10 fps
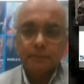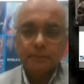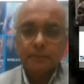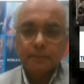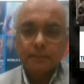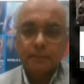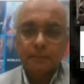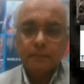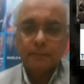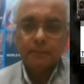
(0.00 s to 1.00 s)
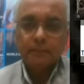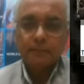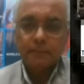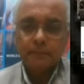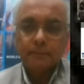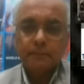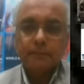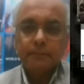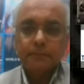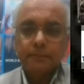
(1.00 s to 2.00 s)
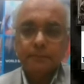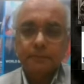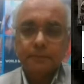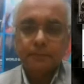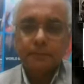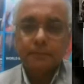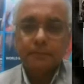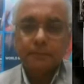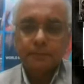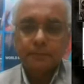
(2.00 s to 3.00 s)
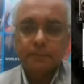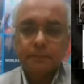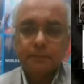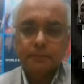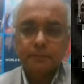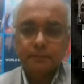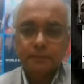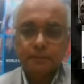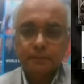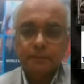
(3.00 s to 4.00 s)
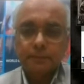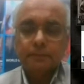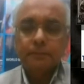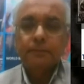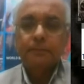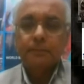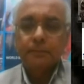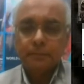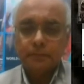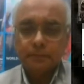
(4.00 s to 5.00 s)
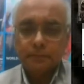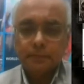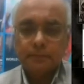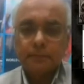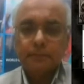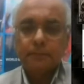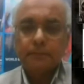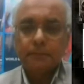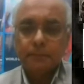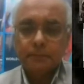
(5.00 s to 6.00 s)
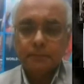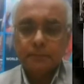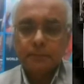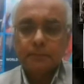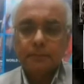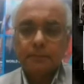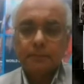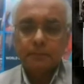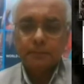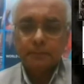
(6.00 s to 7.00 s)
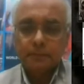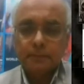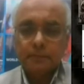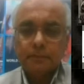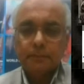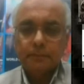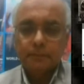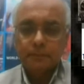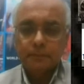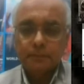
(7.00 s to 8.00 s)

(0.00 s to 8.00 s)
No words are spoken by the person on screen.